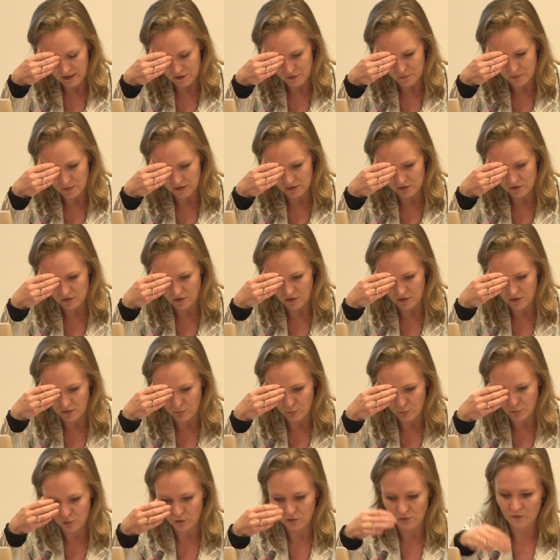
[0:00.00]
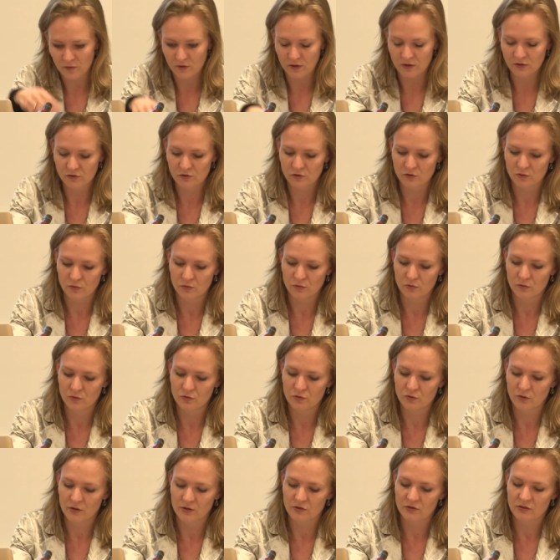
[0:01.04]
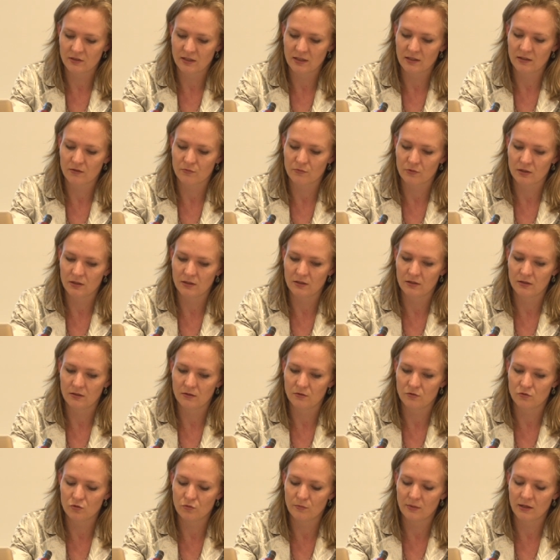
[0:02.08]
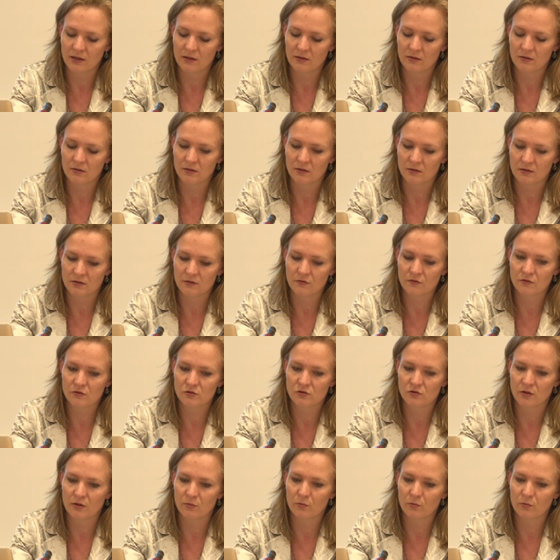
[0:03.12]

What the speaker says: aspects are important for us to understand and really do make a difference.